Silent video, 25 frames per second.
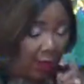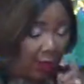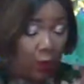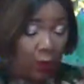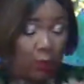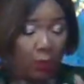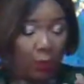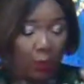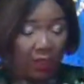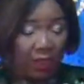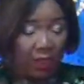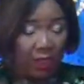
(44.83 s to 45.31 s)

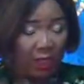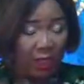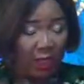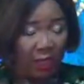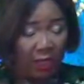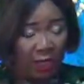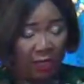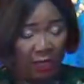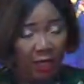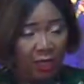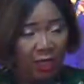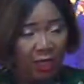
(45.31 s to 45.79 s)
We
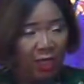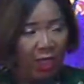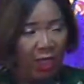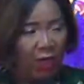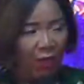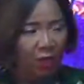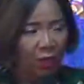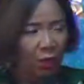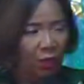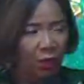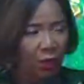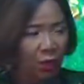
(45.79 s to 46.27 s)
give
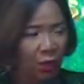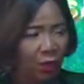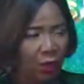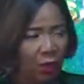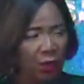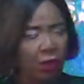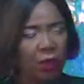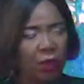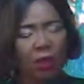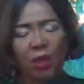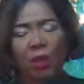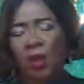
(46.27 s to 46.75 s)

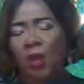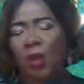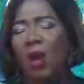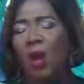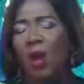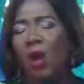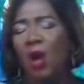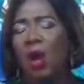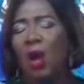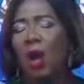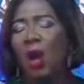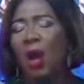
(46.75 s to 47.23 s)
you
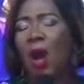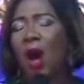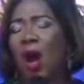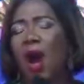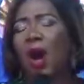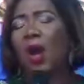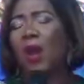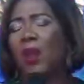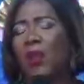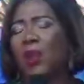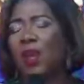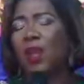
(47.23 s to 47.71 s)

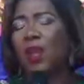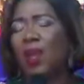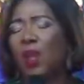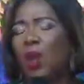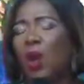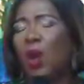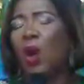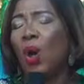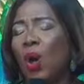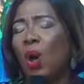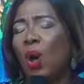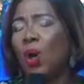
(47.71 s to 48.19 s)
all the
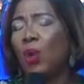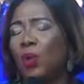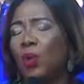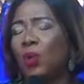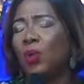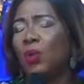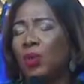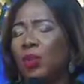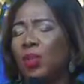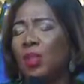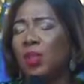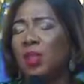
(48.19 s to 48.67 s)

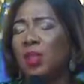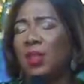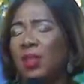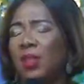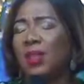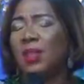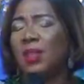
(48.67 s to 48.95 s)
glory.